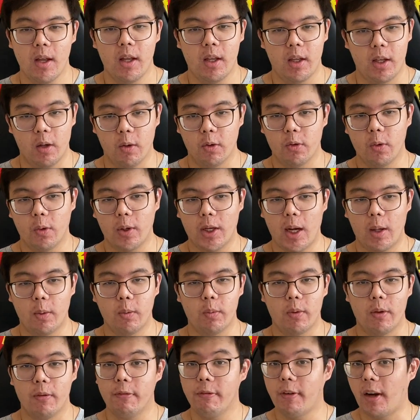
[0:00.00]
It also comes
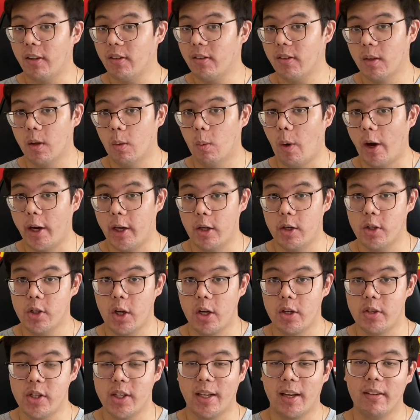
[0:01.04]
with faster wired
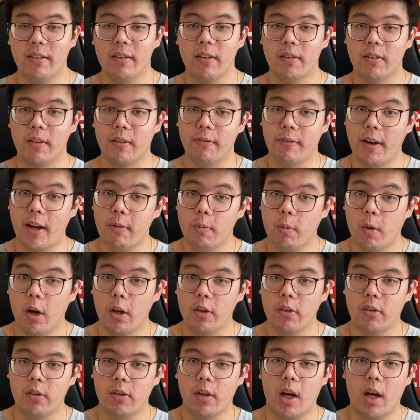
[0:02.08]
charging at 65
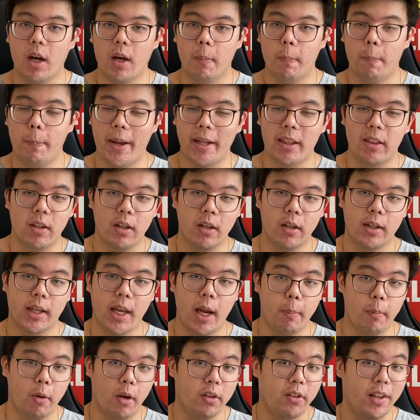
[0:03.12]
watts, better
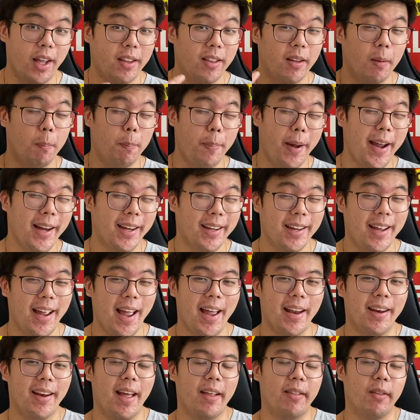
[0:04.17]
cameras at the back
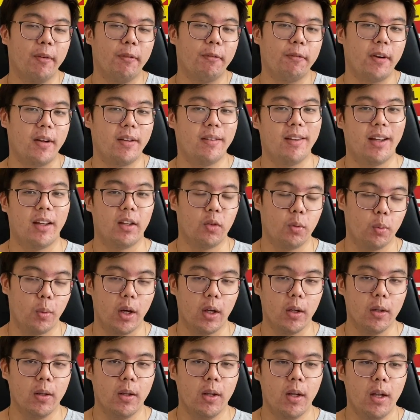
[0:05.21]
and at the front as
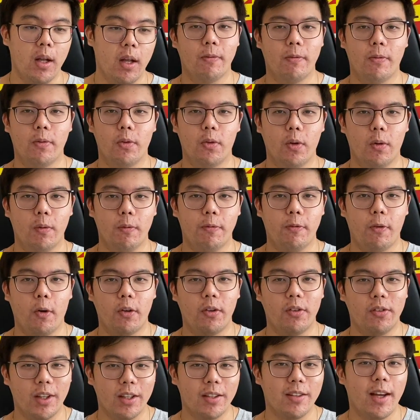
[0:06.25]
well. So for
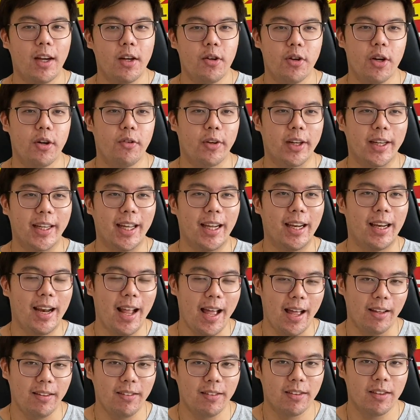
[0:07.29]
600 ringgit
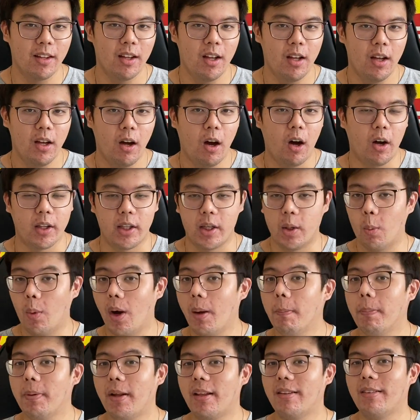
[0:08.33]
less on the
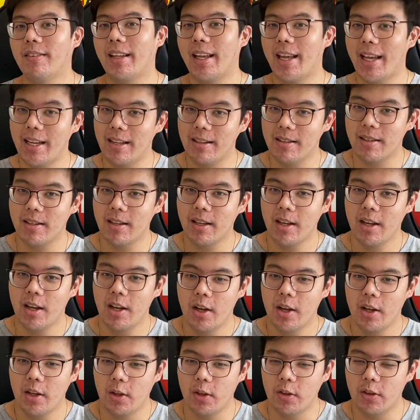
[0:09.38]
OnePlus 8,
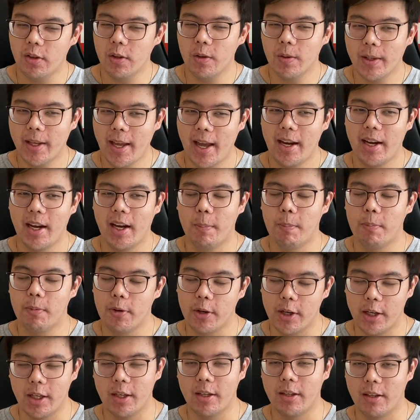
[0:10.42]
you still get a
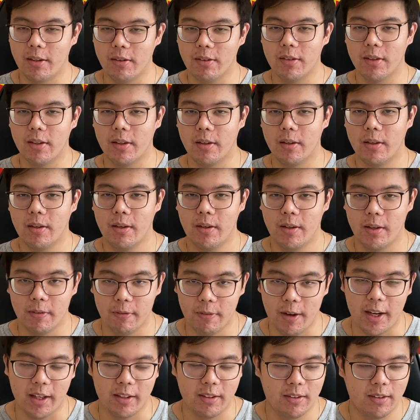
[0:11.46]
pretty decent
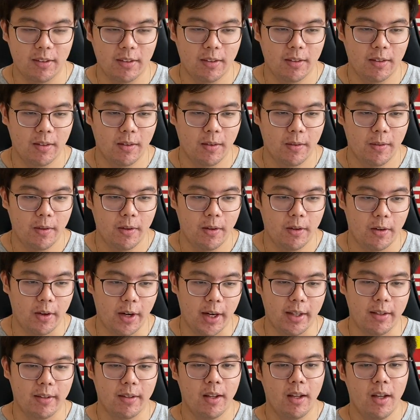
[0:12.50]
device,
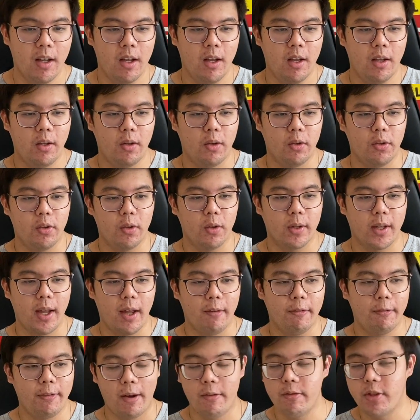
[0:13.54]
right? You still
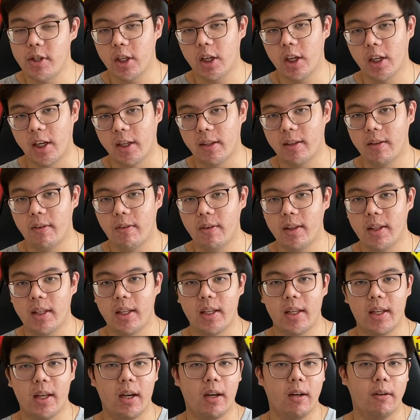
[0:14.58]
get 5G
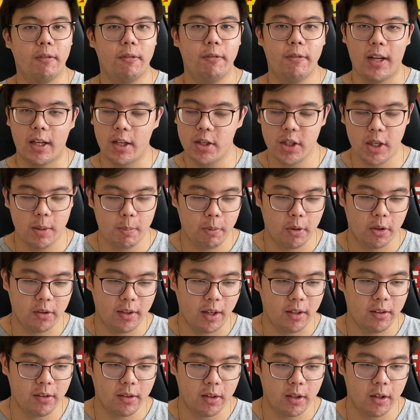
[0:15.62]
connectivity, a flagship
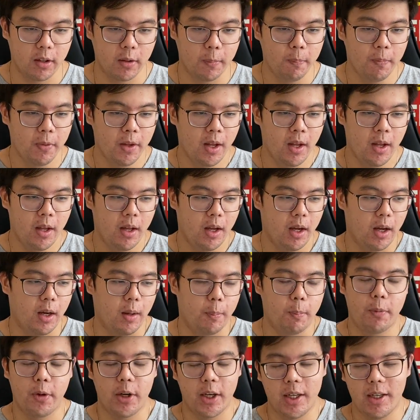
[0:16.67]
processor, a
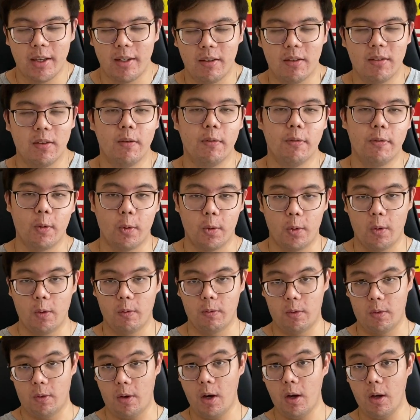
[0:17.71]
pretty decent phone
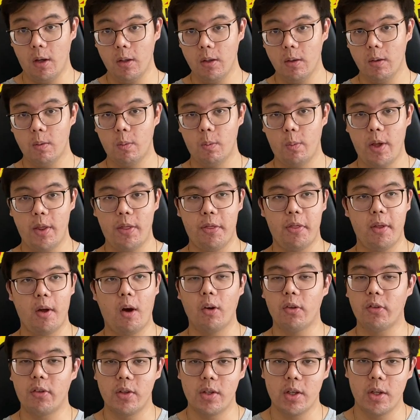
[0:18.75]
overall with
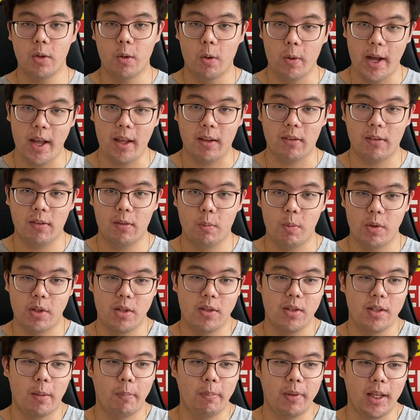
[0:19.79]
Oxygen OS, which
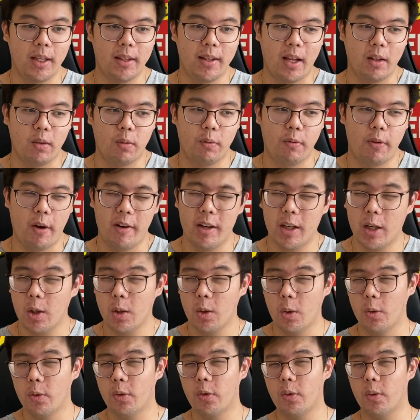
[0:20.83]
is something that's very
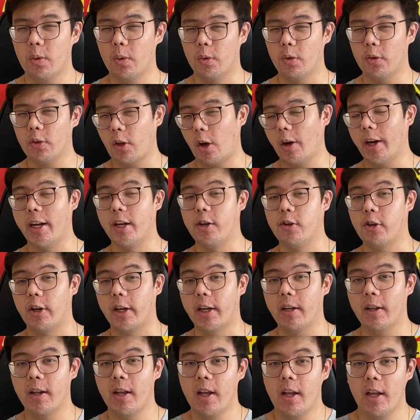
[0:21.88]
close to stock Android.
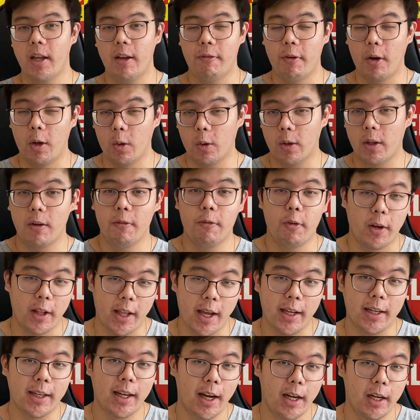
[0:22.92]
If you're looking for
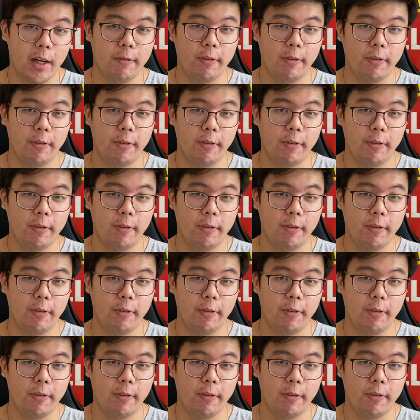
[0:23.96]
that kind